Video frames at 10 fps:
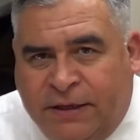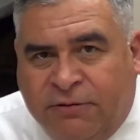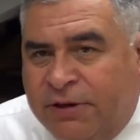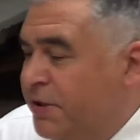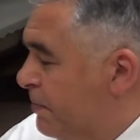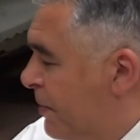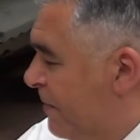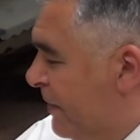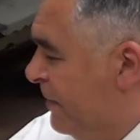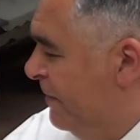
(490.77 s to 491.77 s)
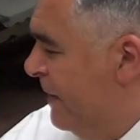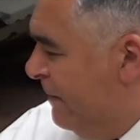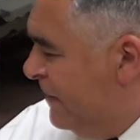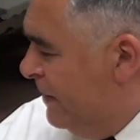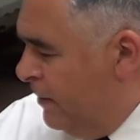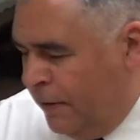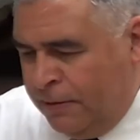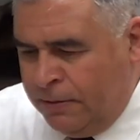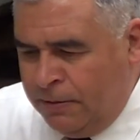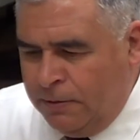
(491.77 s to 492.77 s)
that creates a perfect fifth.
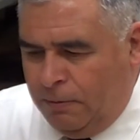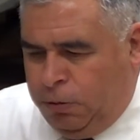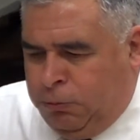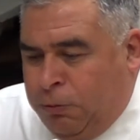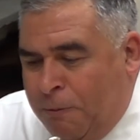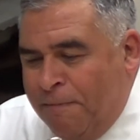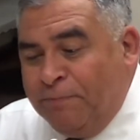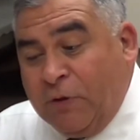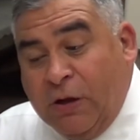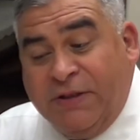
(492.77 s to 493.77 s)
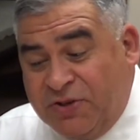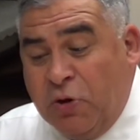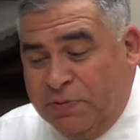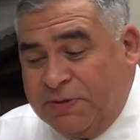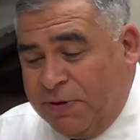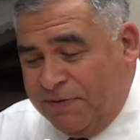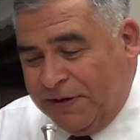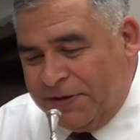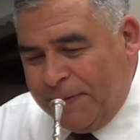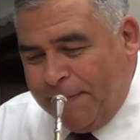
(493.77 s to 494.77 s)
Let's hope it's perfect.